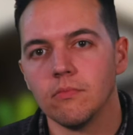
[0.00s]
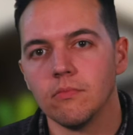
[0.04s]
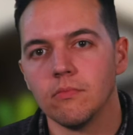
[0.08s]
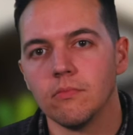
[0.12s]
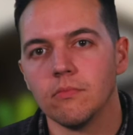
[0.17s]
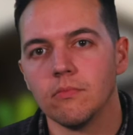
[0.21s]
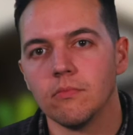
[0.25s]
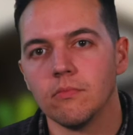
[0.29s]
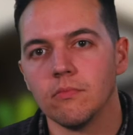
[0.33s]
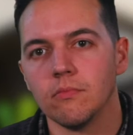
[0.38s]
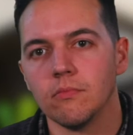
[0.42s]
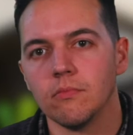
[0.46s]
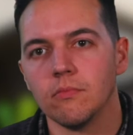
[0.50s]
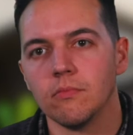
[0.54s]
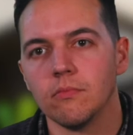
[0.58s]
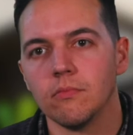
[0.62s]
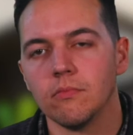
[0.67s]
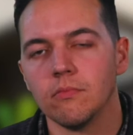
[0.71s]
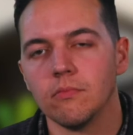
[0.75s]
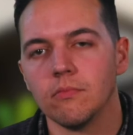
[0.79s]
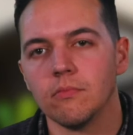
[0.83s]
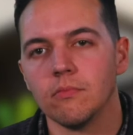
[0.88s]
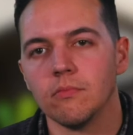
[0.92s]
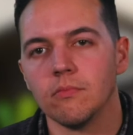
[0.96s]

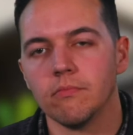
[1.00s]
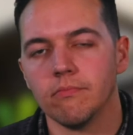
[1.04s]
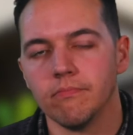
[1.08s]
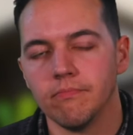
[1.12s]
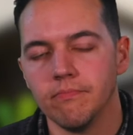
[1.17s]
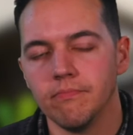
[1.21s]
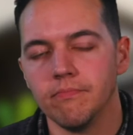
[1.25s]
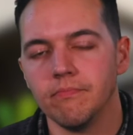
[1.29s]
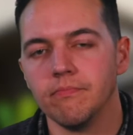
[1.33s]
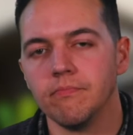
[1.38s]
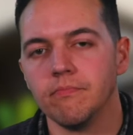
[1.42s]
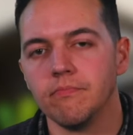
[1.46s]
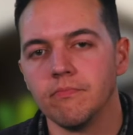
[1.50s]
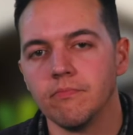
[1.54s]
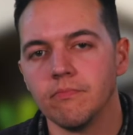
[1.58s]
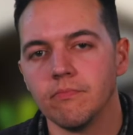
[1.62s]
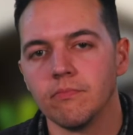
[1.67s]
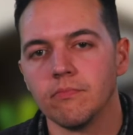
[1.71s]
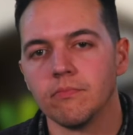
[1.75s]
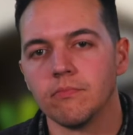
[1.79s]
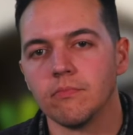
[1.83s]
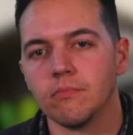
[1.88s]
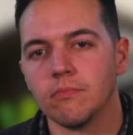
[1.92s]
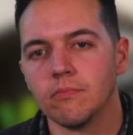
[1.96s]

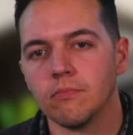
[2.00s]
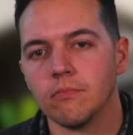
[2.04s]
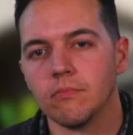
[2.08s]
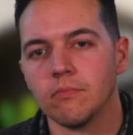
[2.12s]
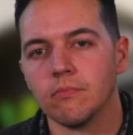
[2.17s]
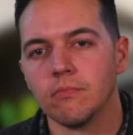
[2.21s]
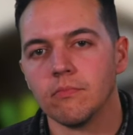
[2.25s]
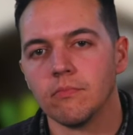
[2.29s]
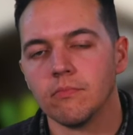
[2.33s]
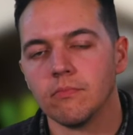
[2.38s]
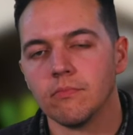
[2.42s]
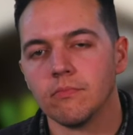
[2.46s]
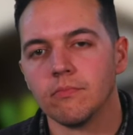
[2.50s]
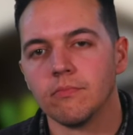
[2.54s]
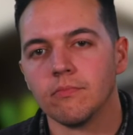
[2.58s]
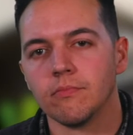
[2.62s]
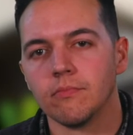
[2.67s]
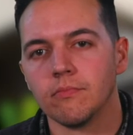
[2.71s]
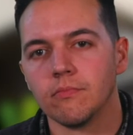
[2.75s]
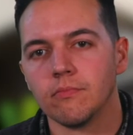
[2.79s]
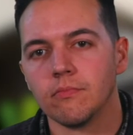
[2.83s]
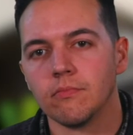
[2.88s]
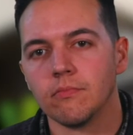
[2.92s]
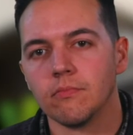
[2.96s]

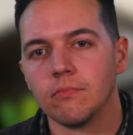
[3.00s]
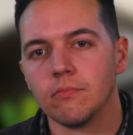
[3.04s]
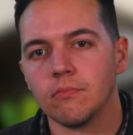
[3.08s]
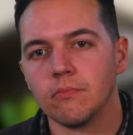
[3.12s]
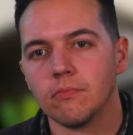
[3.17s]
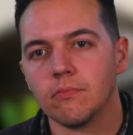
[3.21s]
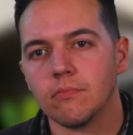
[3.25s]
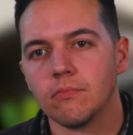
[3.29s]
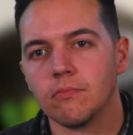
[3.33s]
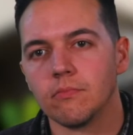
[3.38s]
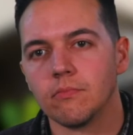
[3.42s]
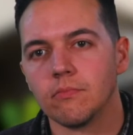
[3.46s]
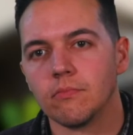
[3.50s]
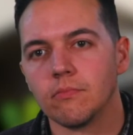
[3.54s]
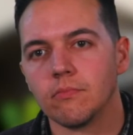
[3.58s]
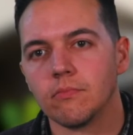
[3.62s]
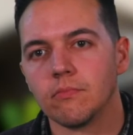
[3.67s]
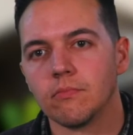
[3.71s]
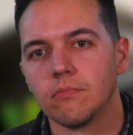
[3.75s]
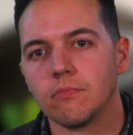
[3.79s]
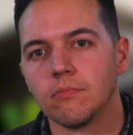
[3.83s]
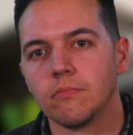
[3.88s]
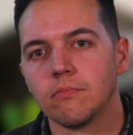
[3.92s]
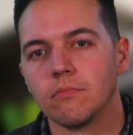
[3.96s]

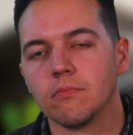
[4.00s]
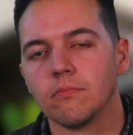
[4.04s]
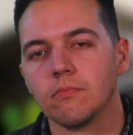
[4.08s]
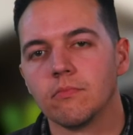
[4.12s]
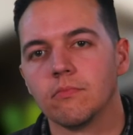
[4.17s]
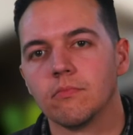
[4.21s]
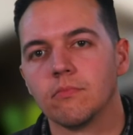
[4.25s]
No words are spoken by the person on screen.